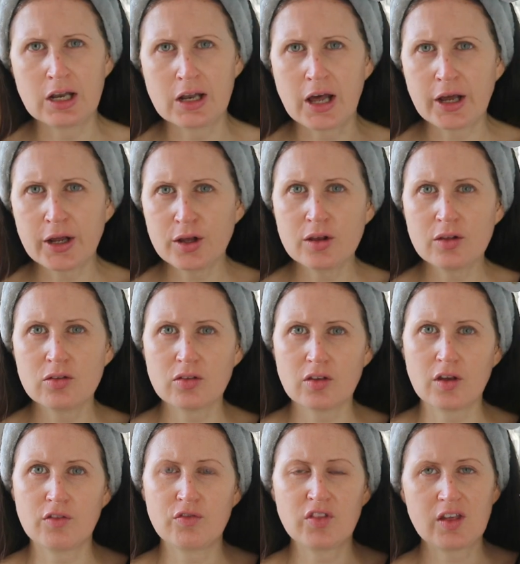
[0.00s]
loads
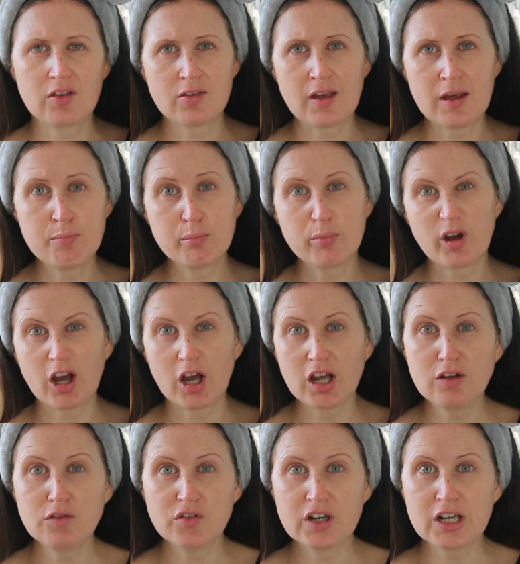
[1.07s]
of this in, but
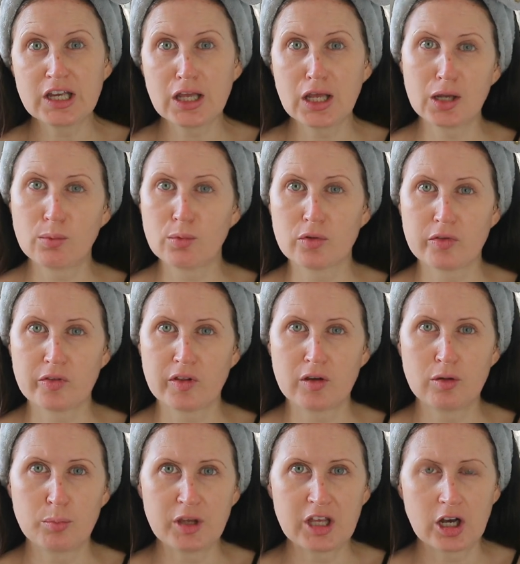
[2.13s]
hopefully it will
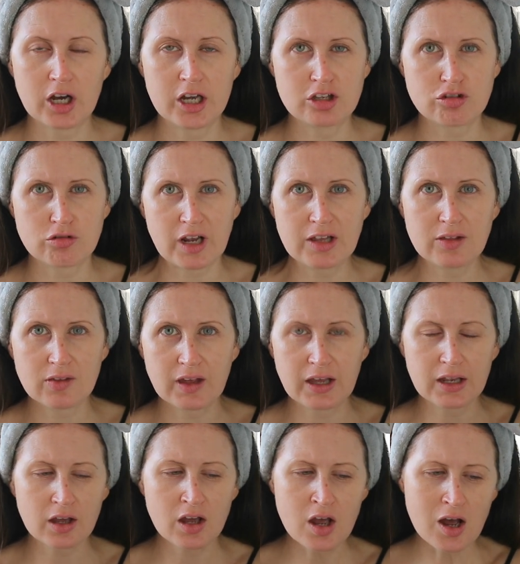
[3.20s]
still be
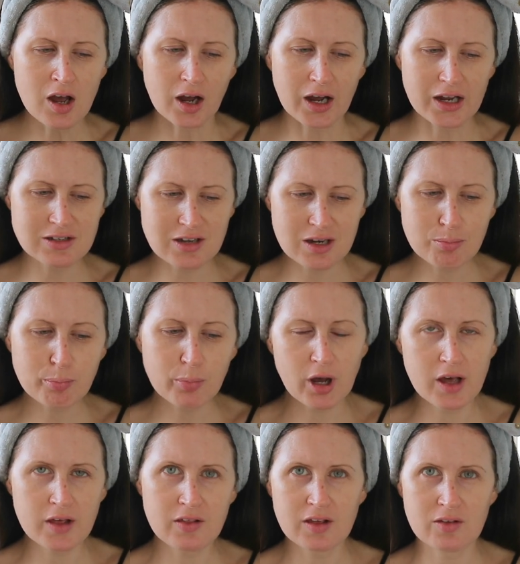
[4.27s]
hydrating. I did
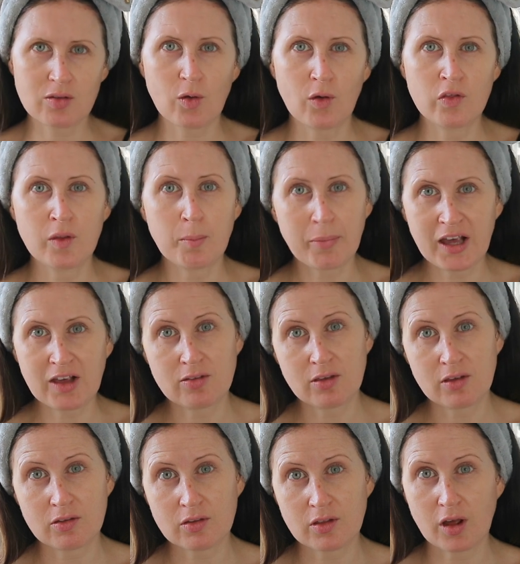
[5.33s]
buy this on the
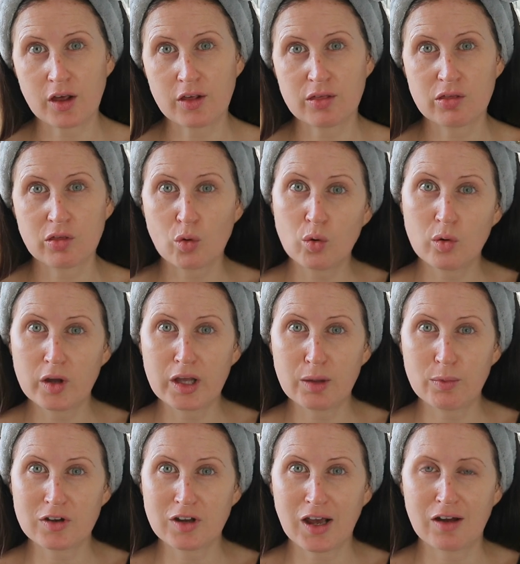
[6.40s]
basis that I thought it
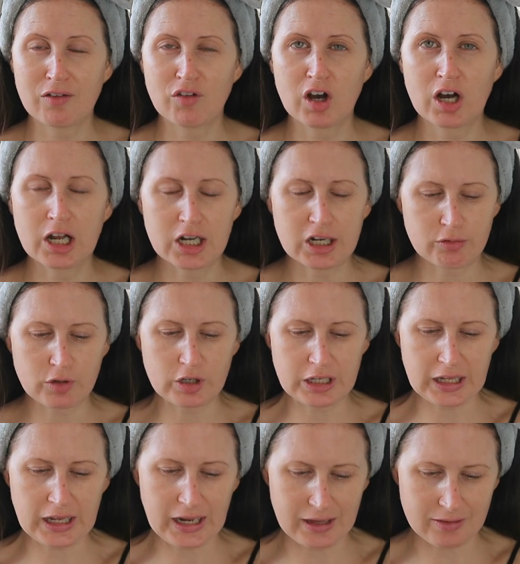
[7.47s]
would have
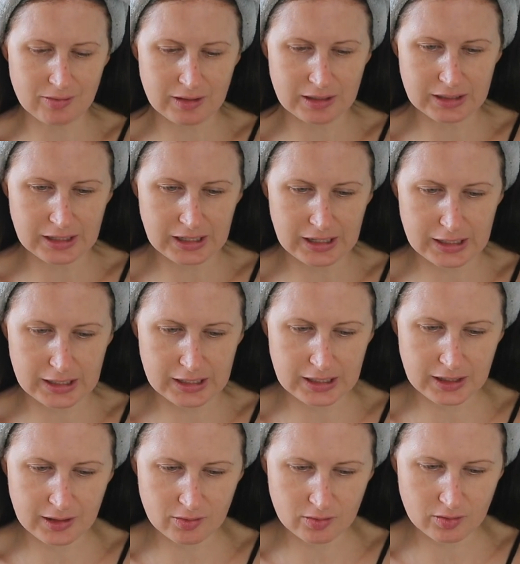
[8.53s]
hyaluronic acid in
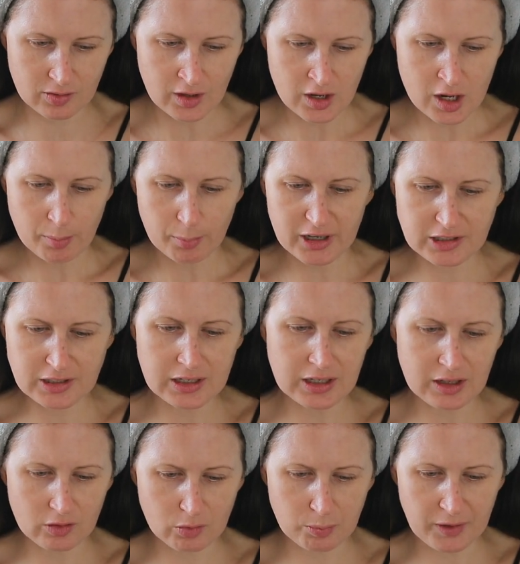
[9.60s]
it. I
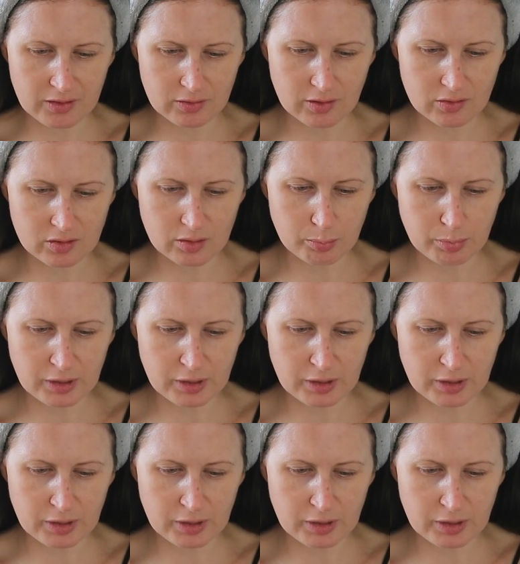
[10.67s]
didn't expect it to